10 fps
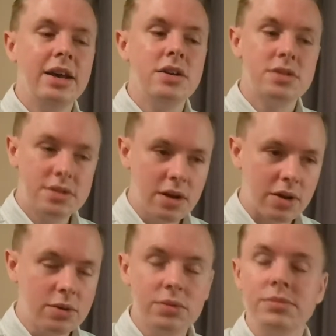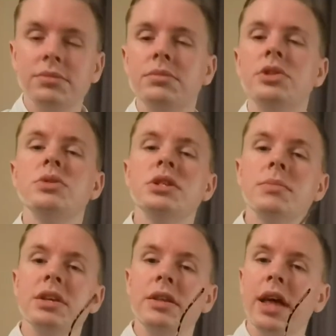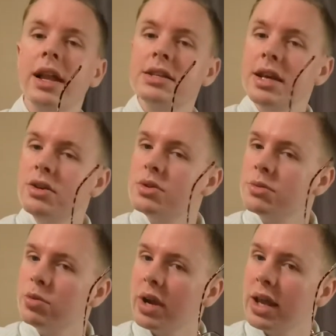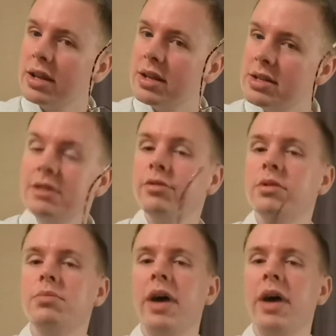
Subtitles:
So, do something that takes your brain in a different